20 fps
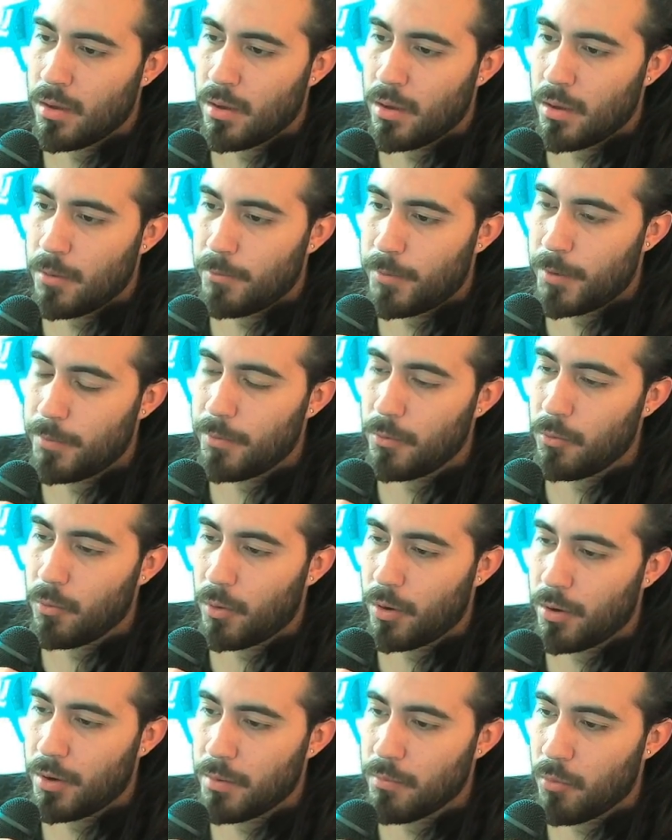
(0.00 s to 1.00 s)
People
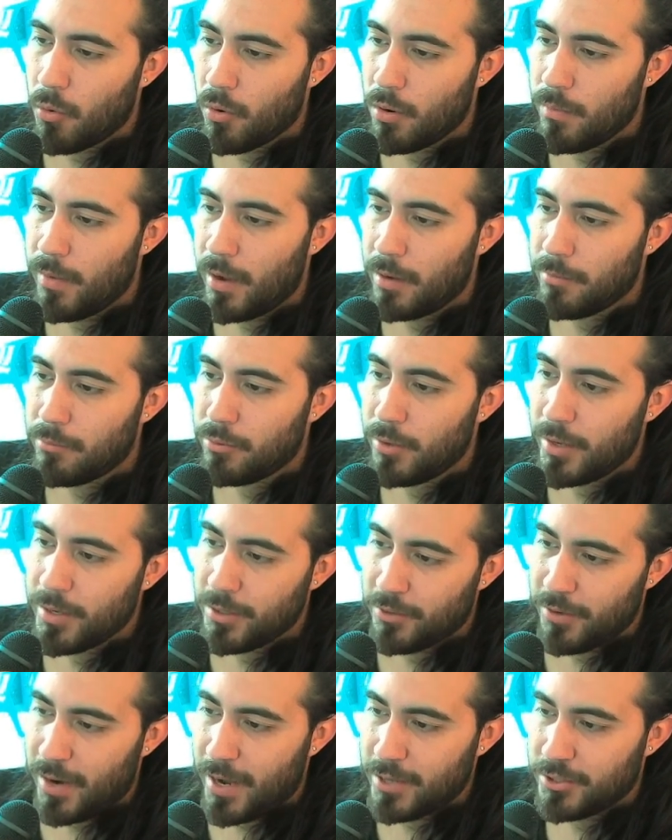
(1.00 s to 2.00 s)
worry more about plane
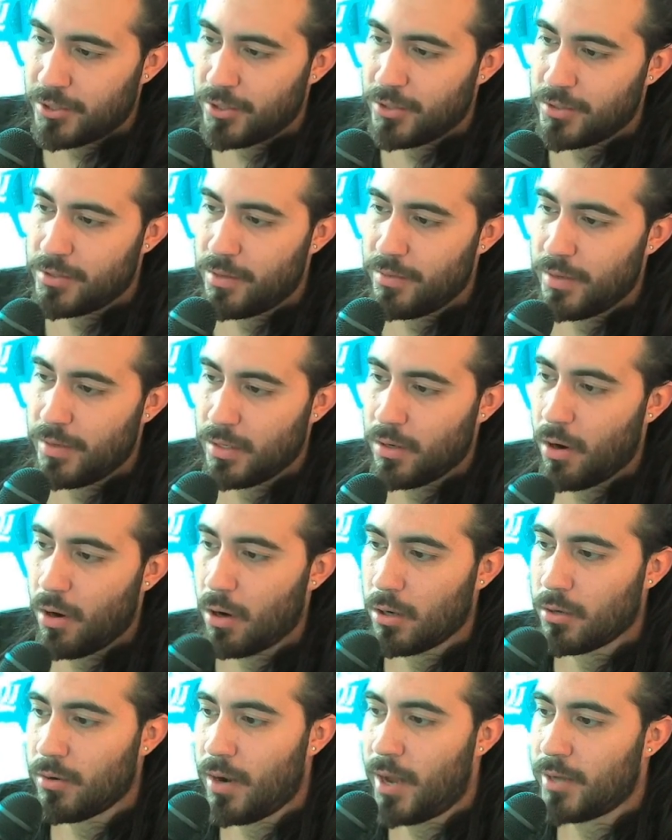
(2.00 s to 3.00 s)
crashes than
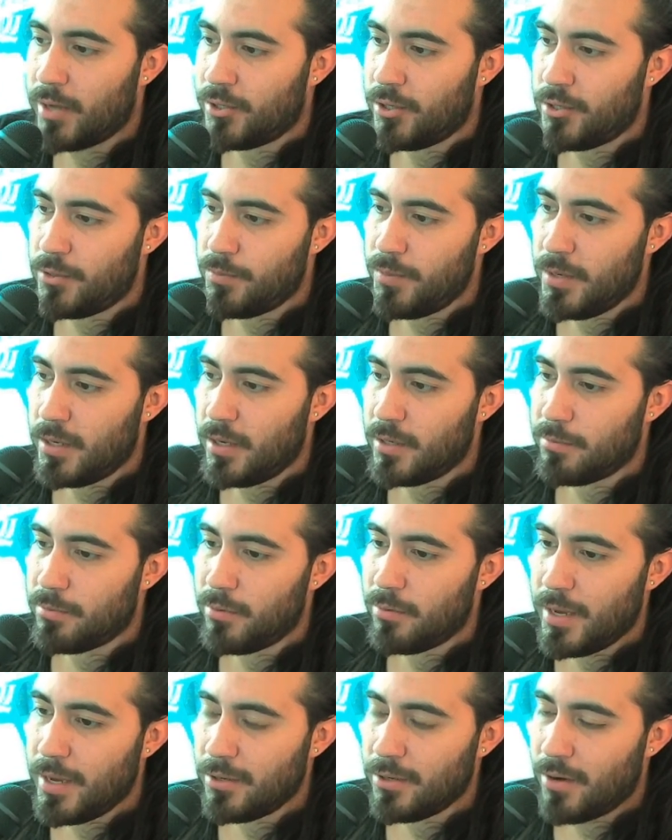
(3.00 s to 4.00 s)
car crashes because
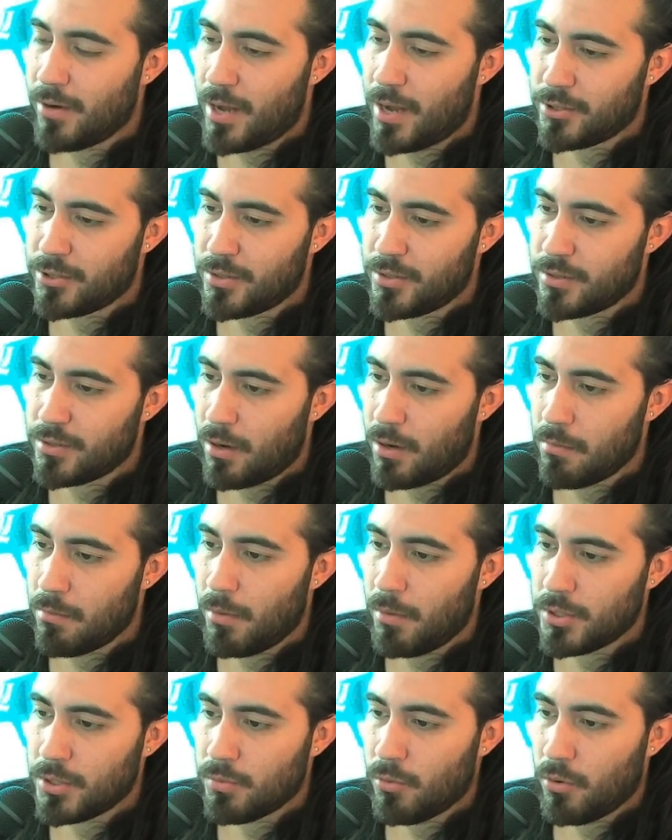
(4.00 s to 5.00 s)
plane crashes are
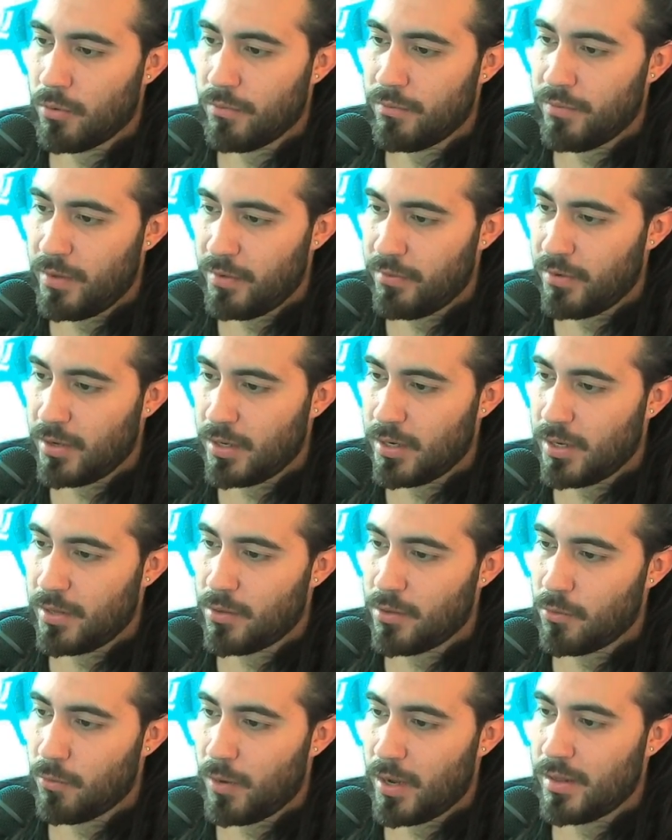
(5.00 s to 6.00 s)
much more vivid in
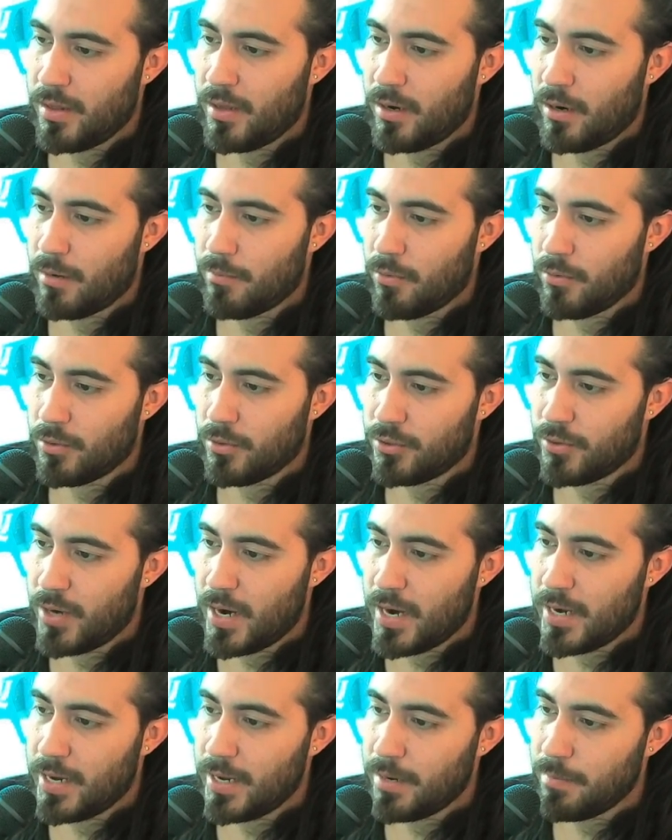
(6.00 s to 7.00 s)
the way they are
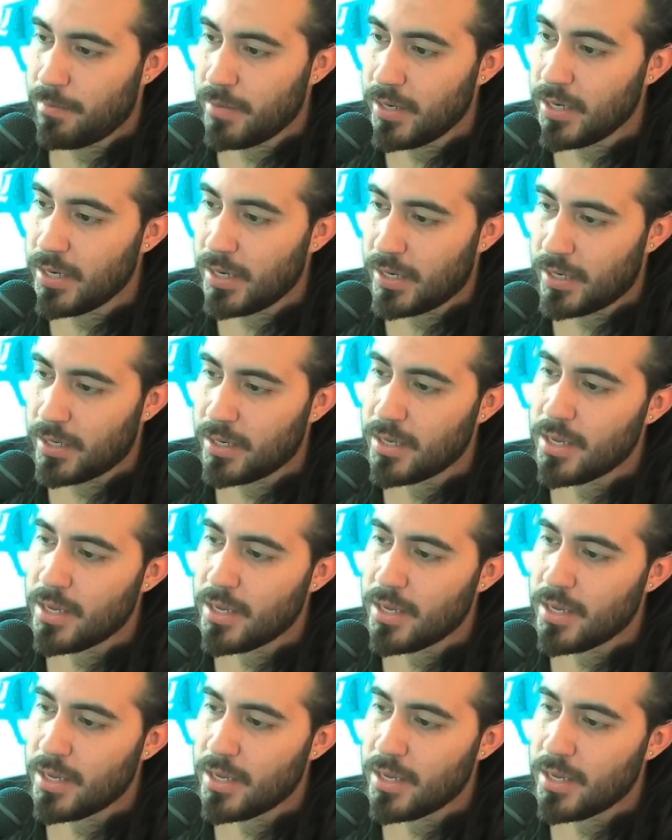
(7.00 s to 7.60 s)
portrayed in media,